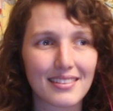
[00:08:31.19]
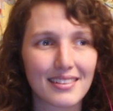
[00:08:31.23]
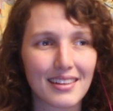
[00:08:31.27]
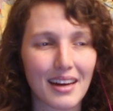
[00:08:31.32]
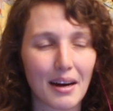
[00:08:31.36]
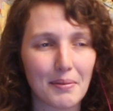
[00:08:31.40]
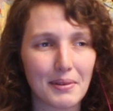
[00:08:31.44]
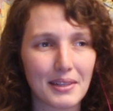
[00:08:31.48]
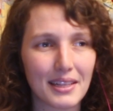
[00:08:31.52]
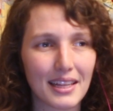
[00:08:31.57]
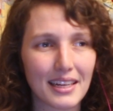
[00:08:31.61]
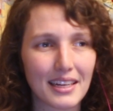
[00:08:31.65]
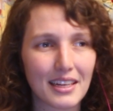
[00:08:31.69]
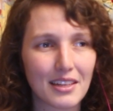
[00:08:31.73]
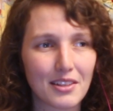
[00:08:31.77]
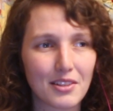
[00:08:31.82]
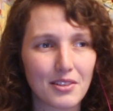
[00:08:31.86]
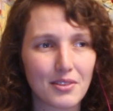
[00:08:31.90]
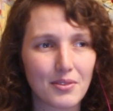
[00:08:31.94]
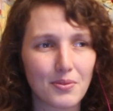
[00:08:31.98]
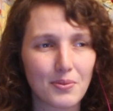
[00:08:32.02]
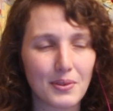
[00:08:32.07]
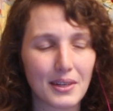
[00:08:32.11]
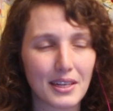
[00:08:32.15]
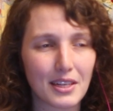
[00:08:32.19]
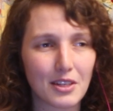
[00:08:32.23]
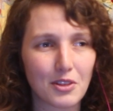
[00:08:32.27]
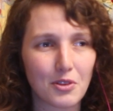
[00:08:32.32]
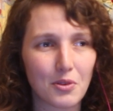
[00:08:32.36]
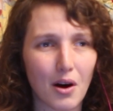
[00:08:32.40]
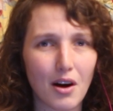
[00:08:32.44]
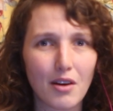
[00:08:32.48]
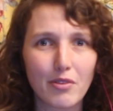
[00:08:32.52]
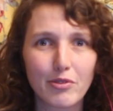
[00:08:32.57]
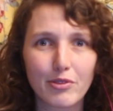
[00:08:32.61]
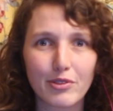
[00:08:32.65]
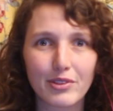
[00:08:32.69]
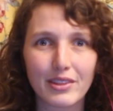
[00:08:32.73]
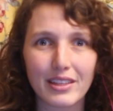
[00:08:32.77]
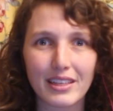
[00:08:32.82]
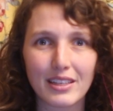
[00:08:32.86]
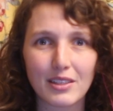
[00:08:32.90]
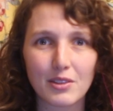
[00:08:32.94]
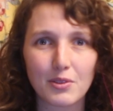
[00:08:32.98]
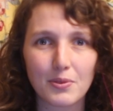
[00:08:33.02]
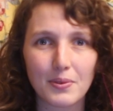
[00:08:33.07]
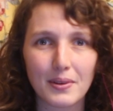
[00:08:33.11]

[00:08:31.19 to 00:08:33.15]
I mean we can do awful things.